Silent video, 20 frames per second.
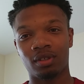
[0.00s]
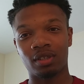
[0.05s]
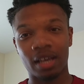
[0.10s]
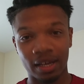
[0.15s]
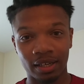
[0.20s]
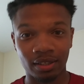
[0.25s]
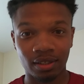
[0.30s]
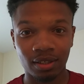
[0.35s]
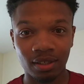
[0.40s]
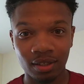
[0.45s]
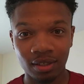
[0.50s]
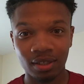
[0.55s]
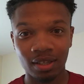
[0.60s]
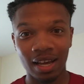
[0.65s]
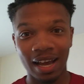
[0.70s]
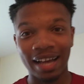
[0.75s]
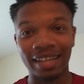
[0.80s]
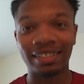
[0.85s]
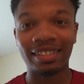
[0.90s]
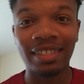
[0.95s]
Yes,
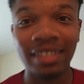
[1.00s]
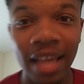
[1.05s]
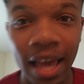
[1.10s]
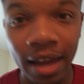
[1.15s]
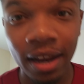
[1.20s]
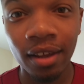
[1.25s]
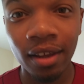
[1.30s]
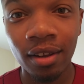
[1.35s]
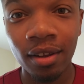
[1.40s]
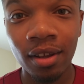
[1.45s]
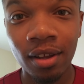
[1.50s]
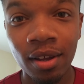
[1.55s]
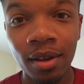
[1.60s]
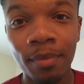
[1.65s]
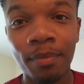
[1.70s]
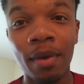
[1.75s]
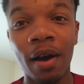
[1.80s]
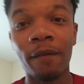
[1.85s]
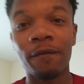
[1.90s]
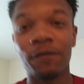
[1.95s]
I said it.
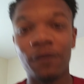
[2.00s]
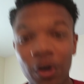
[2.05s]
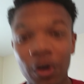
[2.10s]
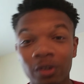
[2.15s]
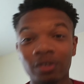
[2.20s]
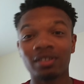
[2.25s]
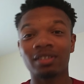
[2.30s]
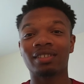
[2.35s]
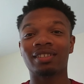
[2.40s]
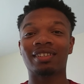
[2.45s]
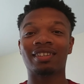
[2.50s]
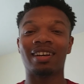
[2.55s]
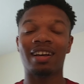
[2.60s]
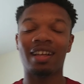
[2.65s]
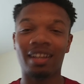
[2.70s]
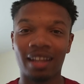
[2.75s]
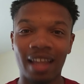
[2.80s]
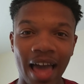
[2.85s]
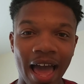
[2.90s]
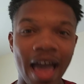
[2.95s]
My first
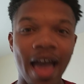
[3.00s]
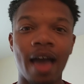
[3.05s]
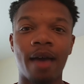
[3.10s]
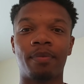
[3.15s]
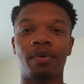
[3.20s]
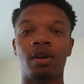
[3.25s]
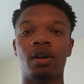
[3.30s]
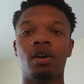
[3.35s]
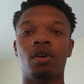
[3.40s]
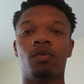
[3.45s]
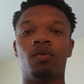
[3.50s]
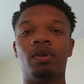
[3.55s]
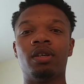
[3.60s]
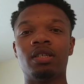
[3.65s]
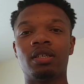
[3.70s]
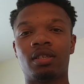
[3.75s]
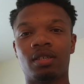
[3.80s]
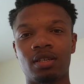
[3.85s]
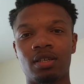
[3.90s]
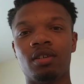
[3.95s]
collab
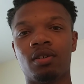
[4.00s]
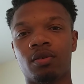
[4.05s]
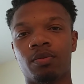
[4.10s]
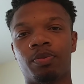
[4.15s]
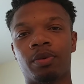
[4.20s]
with a sneaker